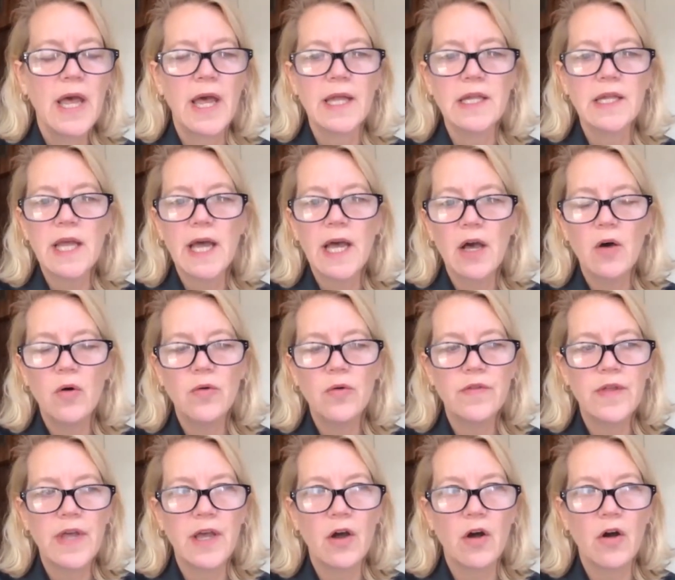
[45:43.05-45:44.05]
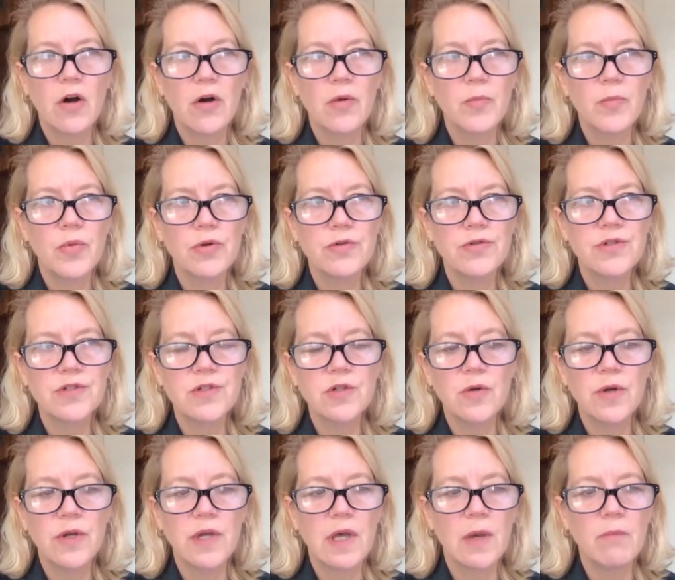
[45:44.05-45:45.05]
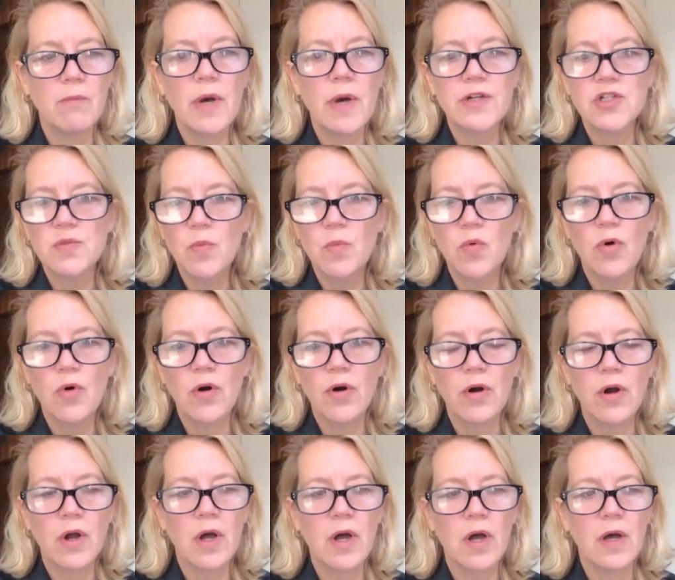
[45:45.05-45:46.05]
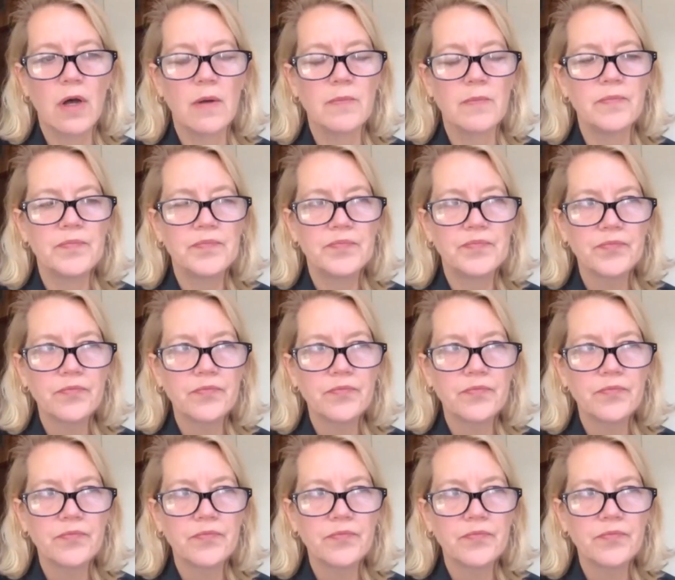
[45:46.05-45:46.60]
And now they are pursuing a much more um,